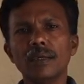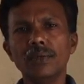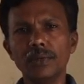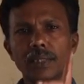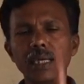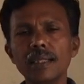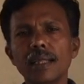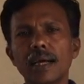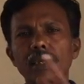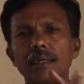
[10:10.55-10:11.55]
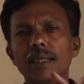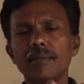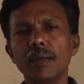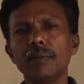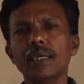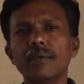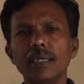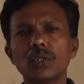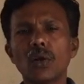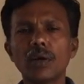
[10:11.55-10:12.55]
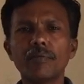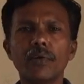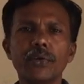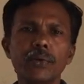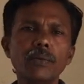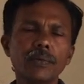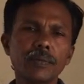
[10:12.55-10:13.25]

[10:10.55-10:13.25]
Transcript: Do you think that they will be giving slot for you?